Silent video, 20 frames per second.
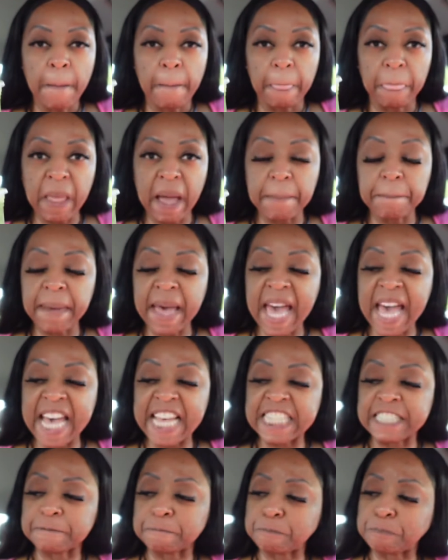Not
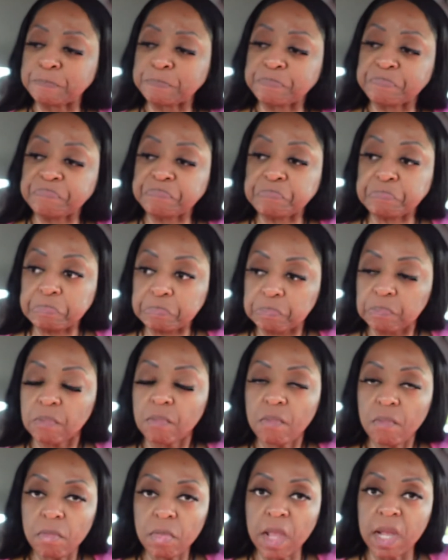bad.
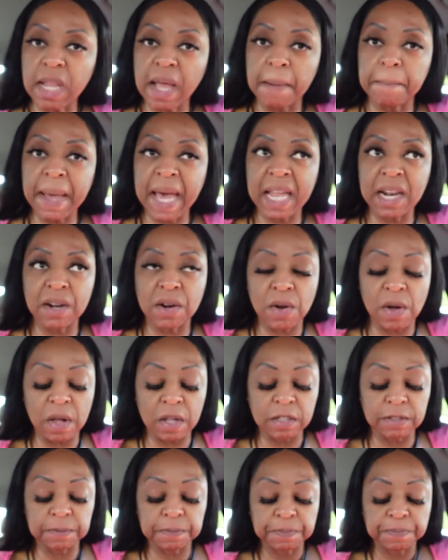Not bad at
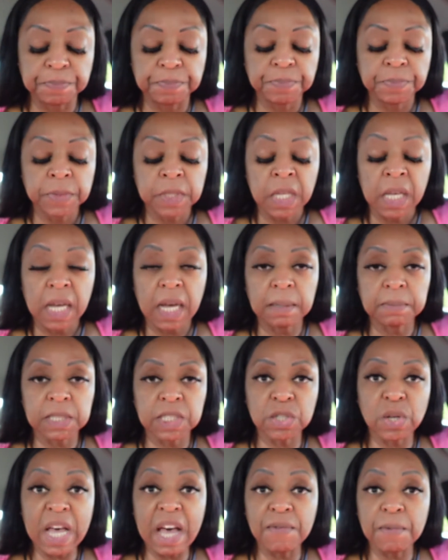all. I'm
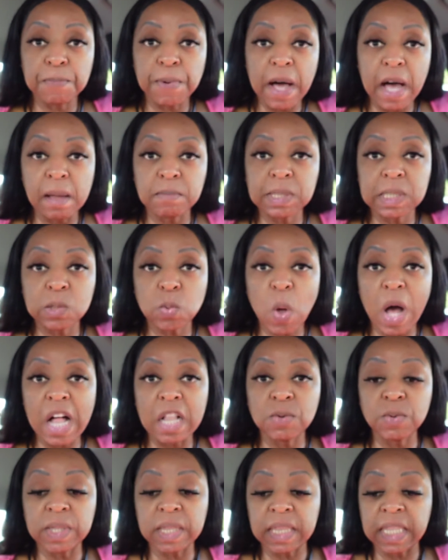still having problems
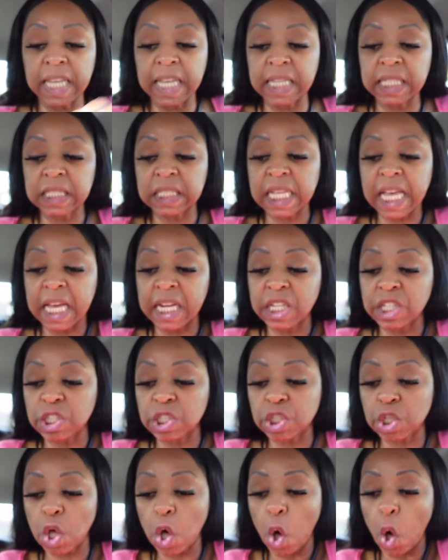swallowing things that
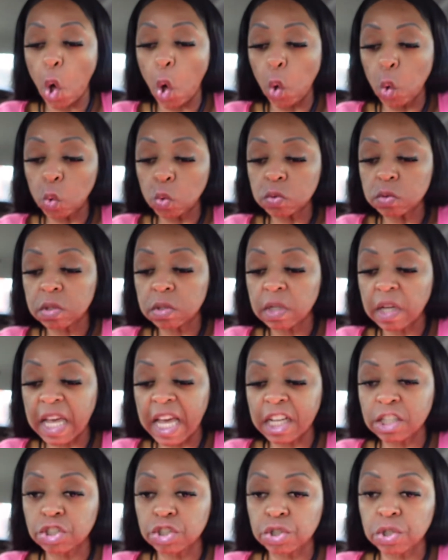is cold,
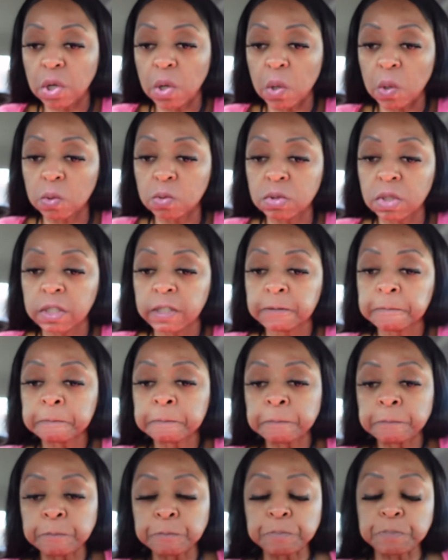extra cold.
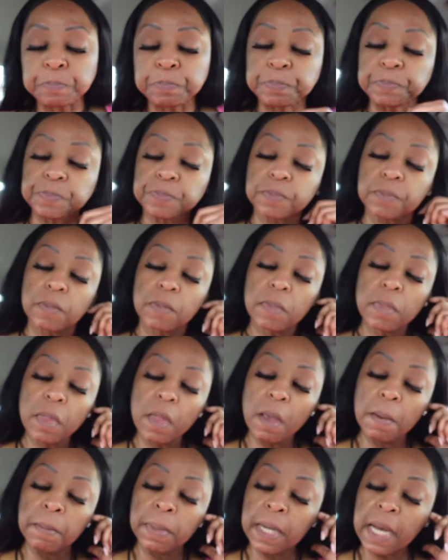
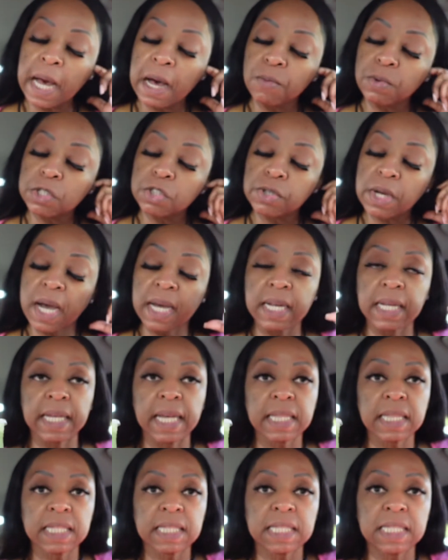But I will try to
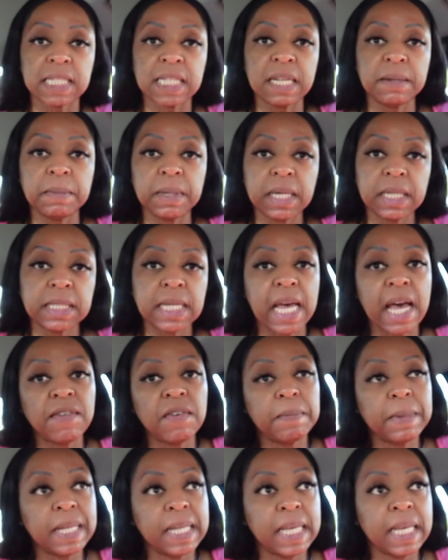get this in because I
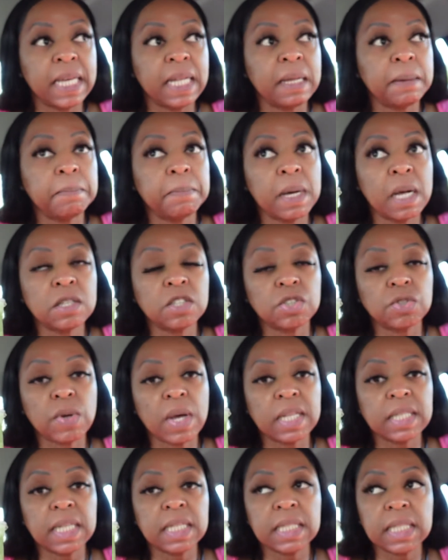haven't been eating much, so
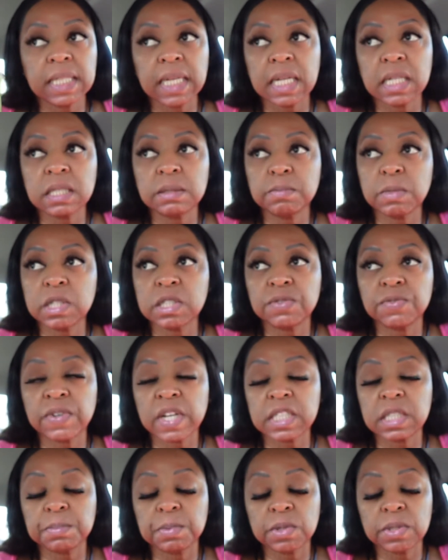I need to get as much
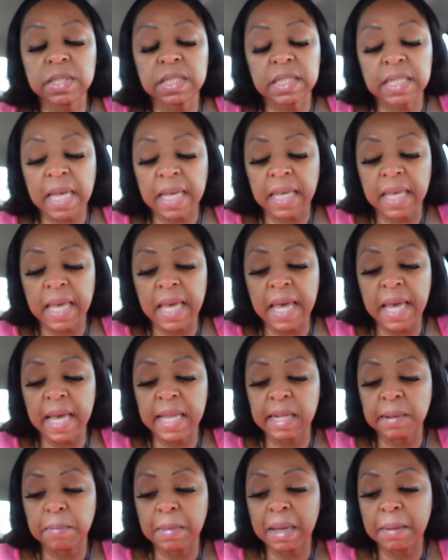vegetables as I
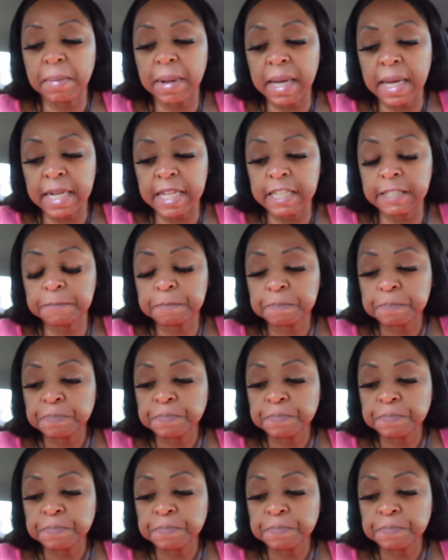can in my body.